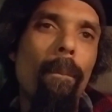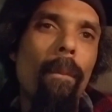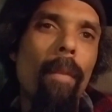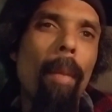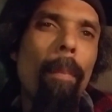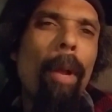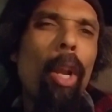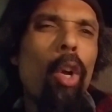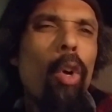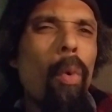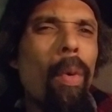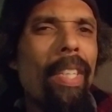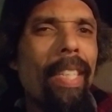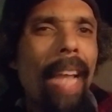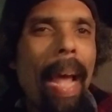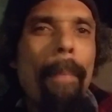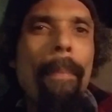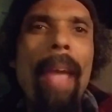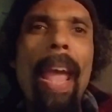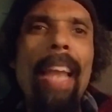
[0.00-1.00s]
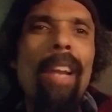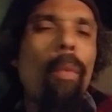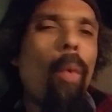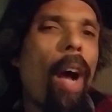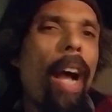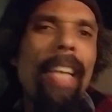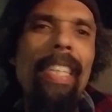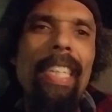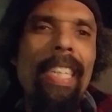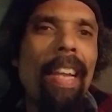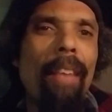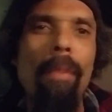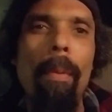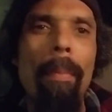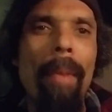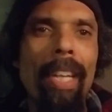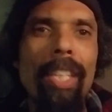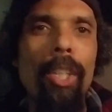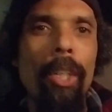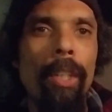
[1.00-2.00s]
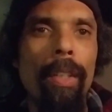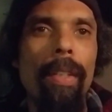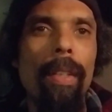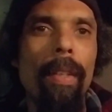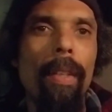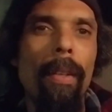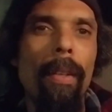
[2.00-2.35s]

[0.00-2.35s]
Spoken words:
But who is that man and why is he never mentioned?